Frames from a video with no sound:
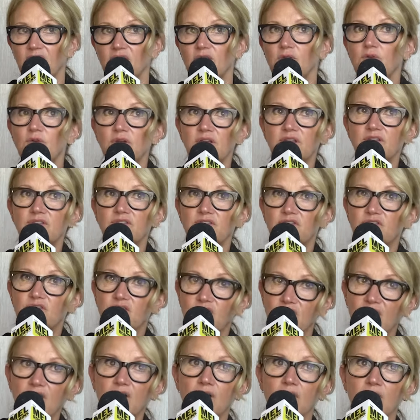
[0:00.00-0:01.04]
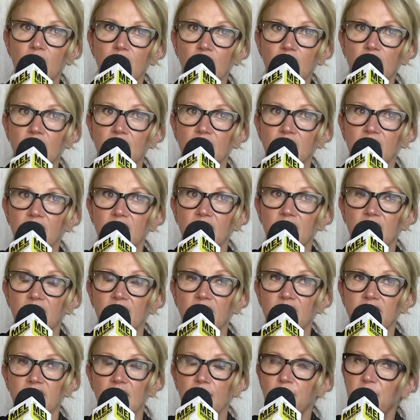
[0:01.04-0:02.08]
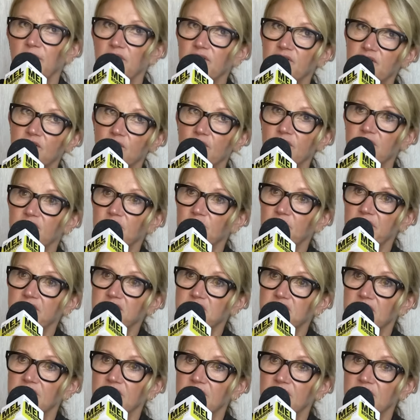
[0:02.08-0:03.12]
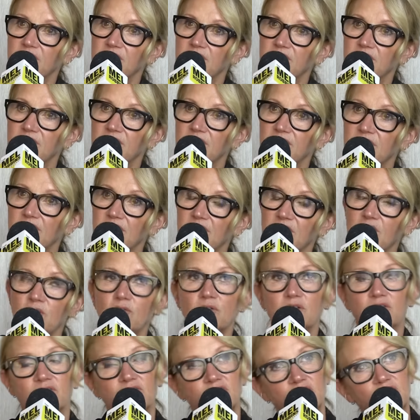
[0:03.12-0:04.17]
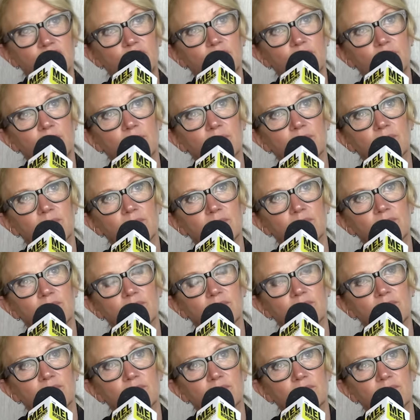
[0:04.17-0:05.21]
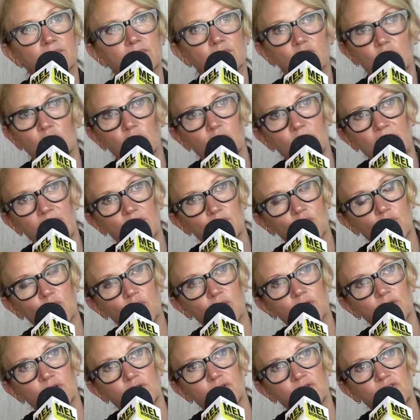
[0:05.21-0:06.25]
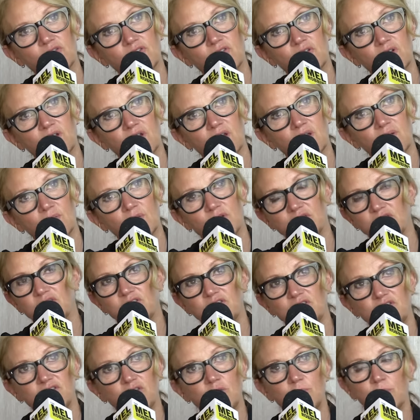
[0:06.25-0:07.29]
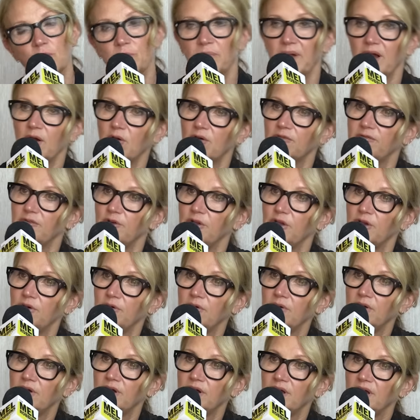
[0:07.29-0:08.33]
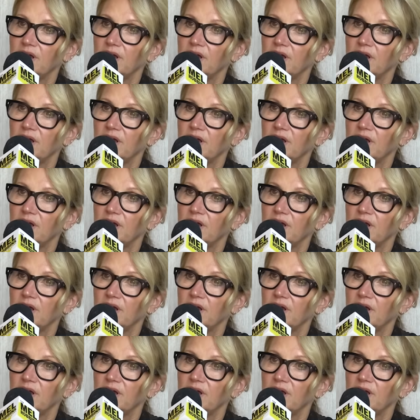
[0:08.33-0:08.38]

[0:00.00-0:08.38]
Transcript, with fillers: You can still tap into your intuition. You can still look around corners, which is a superpower for you,